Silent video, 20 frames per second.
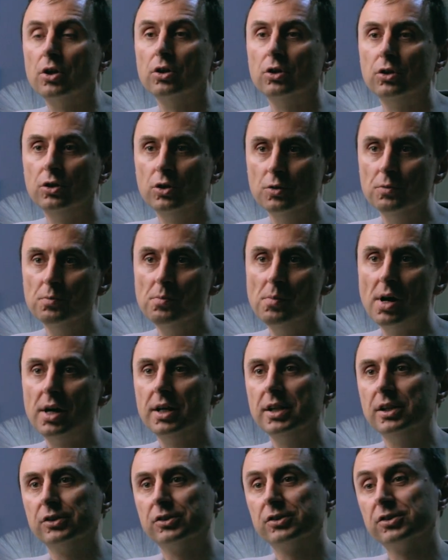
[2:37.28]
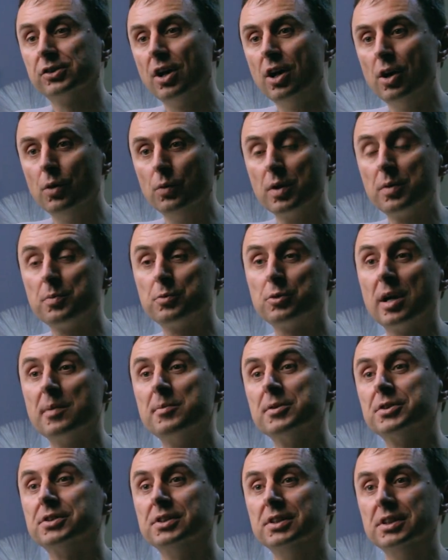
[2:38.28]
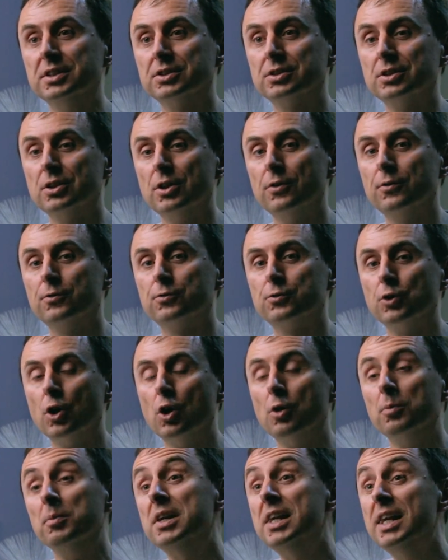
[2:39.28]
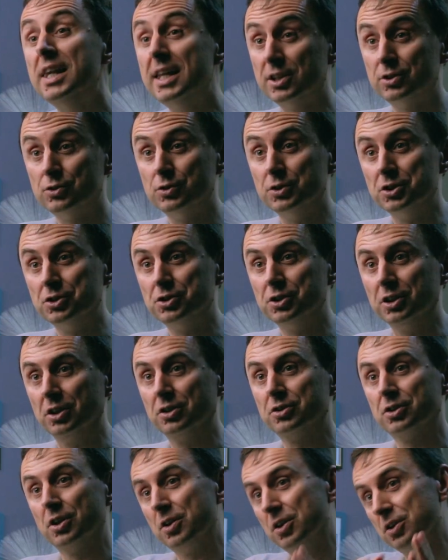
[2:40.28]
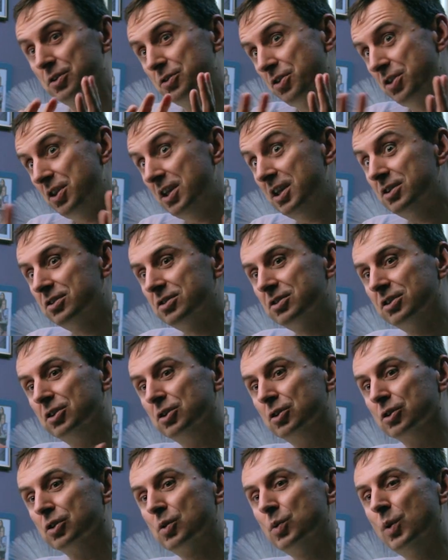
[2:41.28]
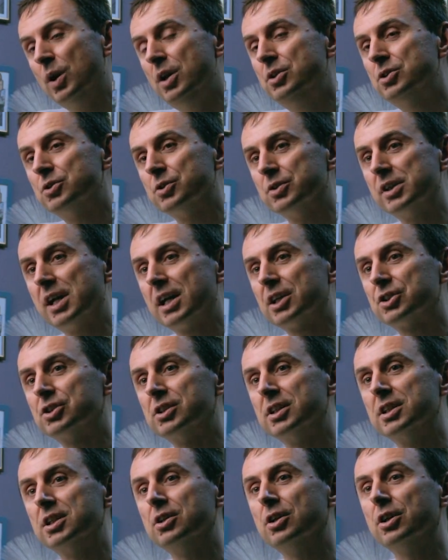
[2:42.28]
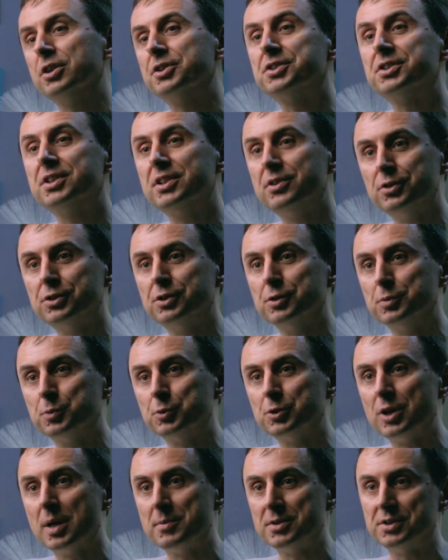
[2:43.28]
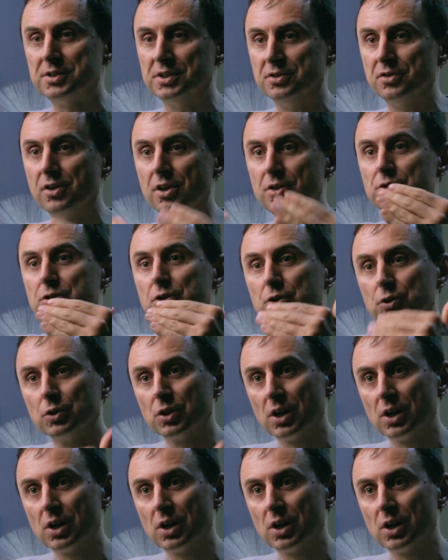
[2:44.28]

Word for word: you might start with premises from literature. So those things that you're quoting are actually a series of premises. Those are your